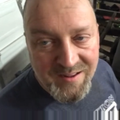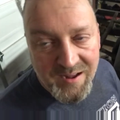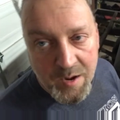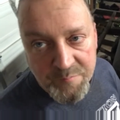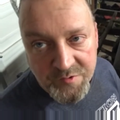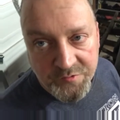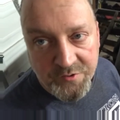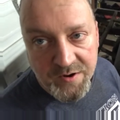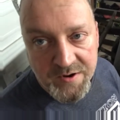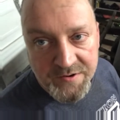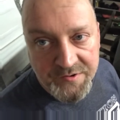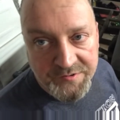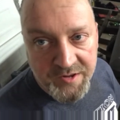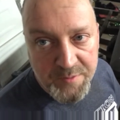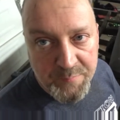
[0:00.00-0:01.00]
I'm just trying to
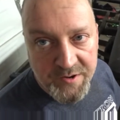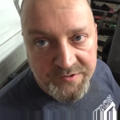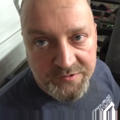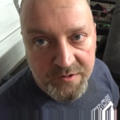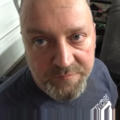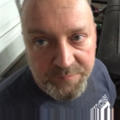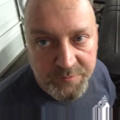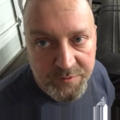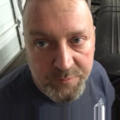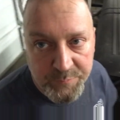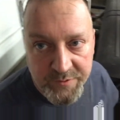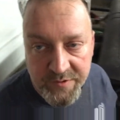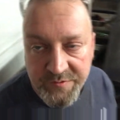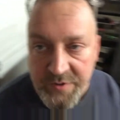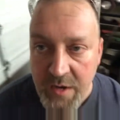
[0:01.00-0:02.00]
save myself a little
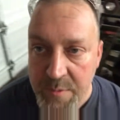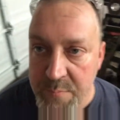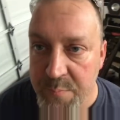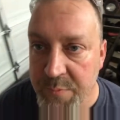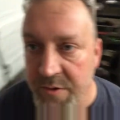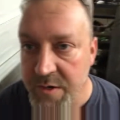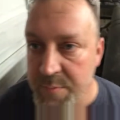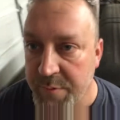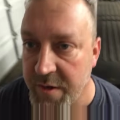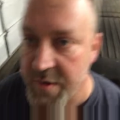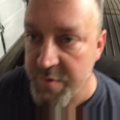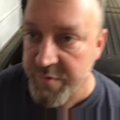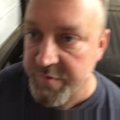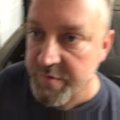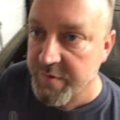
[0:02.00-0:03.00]
bit of time and money by
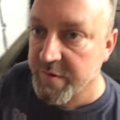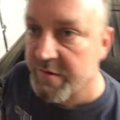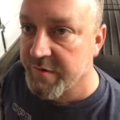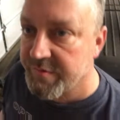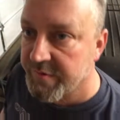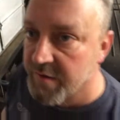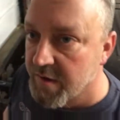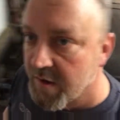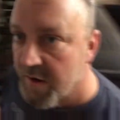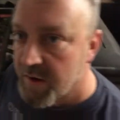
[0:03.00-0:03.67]
using this.